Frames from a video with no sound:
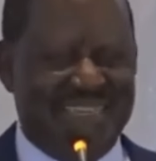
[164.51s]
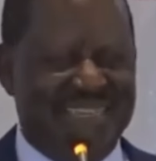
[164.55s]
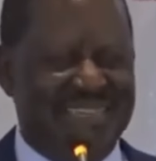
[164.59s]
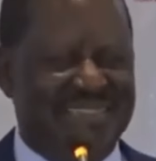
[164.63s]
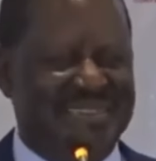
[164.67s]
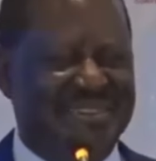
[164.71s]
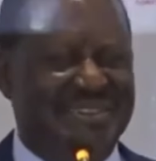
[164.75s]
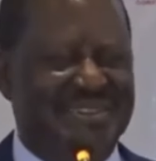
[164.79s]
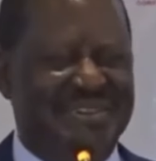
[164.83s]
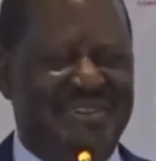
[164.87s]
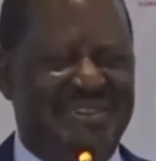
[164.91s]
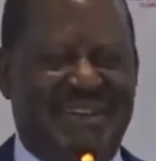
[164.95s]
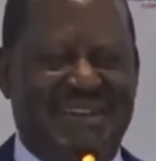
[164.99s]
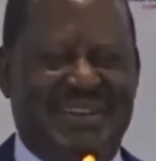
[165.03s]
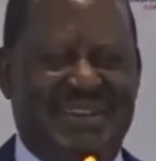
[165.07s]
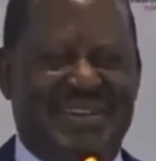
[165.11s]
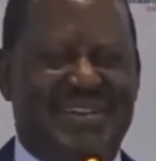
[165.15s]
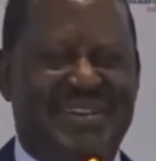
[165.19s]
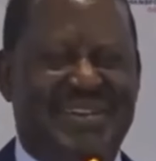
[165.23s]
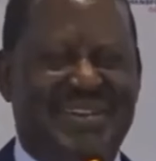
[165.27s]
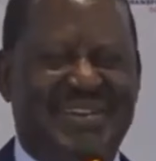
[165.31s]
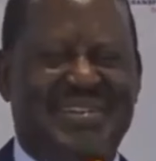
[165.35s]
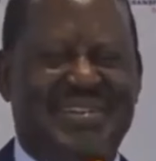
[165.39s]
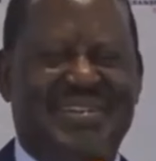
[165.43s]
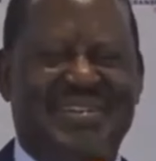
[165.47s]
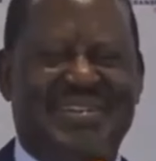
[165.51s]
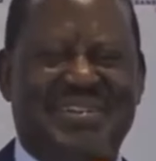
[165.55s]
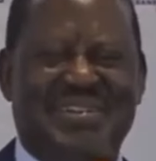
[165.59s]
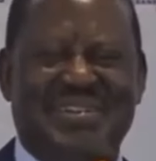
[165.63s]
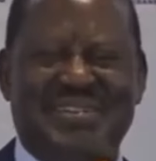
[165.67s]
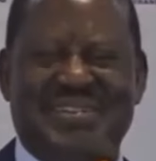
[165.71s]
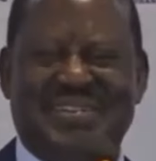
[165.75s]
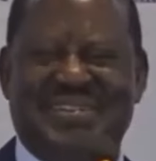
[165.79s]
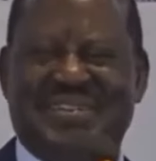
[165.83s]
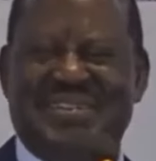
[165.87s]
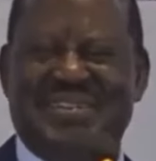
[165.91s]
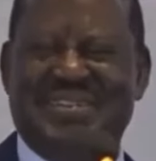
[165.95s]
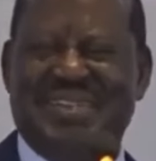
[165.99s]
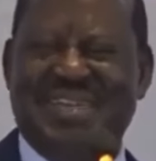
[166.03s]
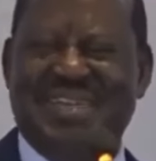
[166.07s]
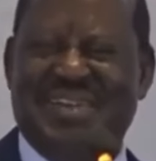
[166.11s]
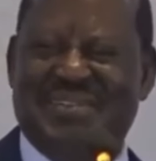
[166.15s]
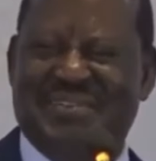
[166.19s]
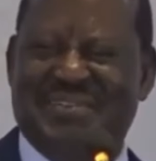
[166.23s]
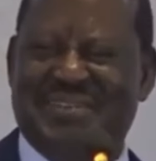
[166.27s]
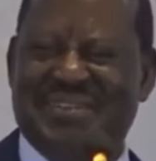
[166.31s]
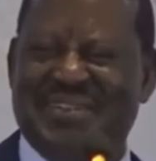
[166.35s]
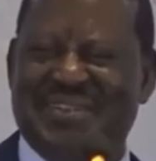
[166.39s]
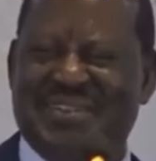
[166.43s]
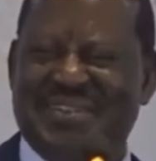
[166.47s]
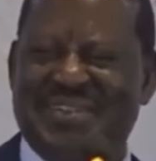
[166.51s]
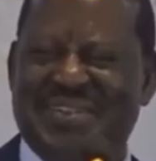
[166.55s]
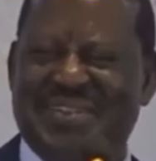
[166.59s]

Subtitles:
So therefore,